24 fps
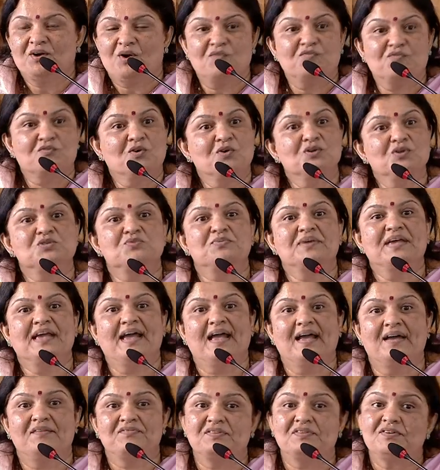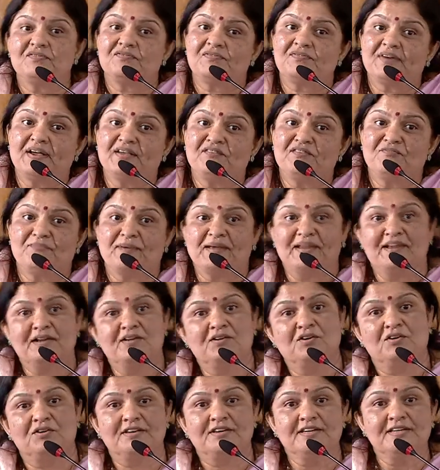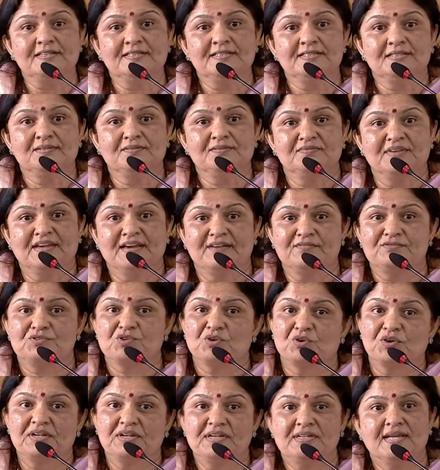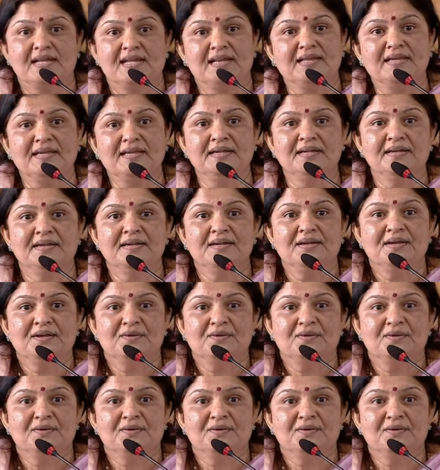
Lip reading: Of course, we have the five pedagogies. We have storytelling.